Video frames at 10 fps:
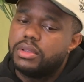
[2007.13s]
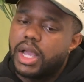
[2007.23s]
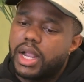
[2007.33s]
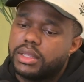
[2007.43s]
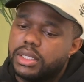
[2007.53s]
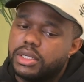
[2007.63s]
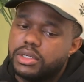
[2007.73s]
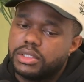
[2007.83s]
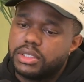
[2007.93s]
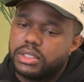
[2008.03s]
Like I think
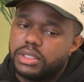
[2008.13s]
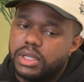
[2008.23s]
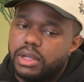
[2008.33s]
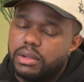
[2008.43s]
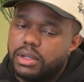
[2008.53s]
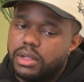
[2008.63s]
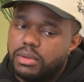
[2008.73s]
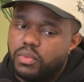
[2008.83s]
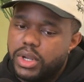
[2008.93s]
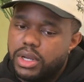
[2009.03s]
there's a
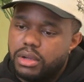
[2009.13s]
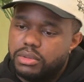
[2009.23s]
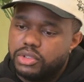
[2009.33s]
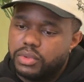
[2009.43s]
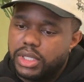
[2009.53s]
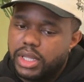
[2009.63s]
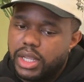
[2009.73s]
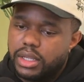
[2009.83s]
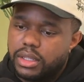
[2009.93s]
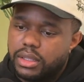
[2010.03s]
window between
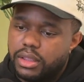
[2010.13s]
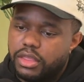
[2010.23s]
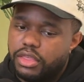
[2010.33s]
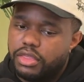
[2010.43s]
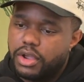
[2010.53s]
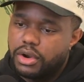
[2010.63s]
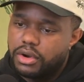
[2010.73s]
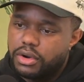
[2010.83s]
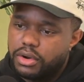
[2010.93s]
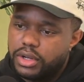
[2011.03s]
like
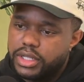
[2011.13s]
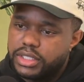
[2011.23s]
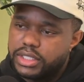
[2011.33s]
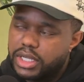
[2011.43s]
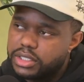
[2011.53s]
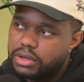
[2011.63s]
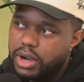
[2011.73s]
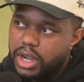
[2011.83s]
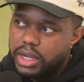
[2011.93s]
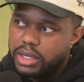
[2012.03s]
3rd and 6th
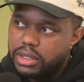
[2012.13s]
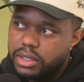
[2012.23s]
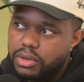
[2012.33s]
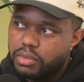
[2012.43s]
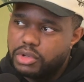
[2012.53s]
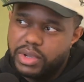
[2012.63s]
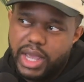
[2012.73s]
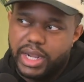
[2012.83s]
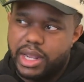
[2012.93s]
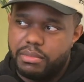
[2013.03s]
grade where you
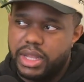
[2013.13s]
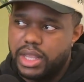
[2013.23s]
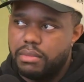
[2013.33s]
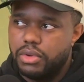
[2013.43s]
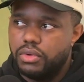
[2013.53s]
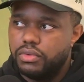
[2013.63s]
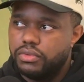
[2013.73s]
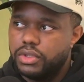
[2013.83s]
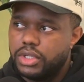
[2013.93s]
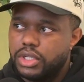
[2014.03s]
kind of got to make that move.
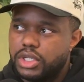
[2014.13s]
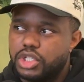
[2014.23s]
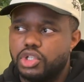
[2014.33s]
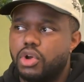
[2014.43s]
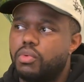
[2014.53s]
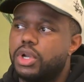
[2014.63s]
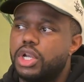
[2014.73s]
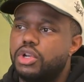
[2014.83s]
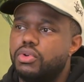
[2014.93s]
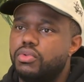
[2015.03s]
Okay. You
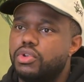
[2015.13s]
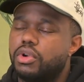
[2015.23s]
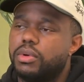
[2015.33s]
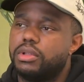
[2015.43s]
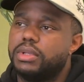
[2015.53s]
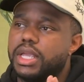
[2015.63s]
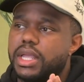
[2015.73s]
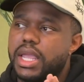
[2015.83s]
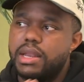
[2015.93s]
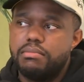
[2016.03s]
don't want them to
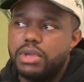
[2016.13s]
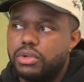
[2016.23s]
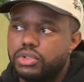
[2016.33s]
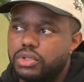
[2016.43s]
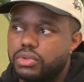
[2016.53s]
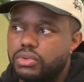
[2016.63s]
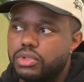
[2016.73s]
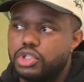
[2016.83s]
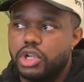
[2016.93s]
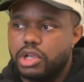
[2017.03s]
get in middle school,
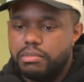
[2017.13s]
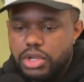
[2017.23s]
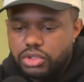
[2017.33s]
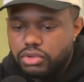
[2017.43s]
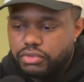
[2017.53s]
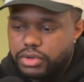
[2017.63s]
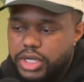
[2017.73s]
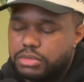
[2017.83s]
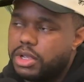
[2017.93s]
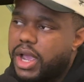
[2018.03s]
because your middle school
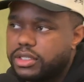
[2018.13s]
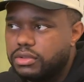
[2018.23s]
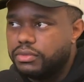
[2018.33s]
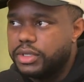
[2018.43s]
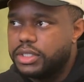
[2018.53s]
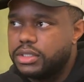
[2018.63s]
friends be your high school friends.